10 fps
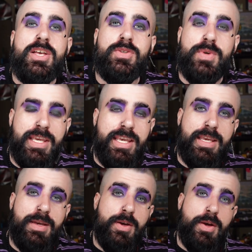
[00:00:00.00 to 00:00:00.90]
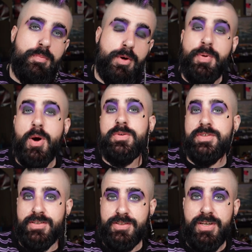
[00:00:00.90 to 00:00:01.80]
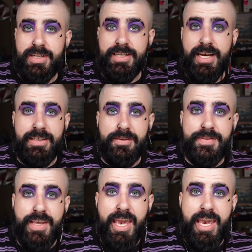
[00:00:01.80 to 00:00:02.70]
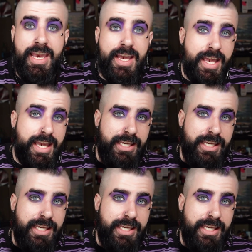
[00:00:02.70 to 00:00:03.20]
so he proposes to detectives a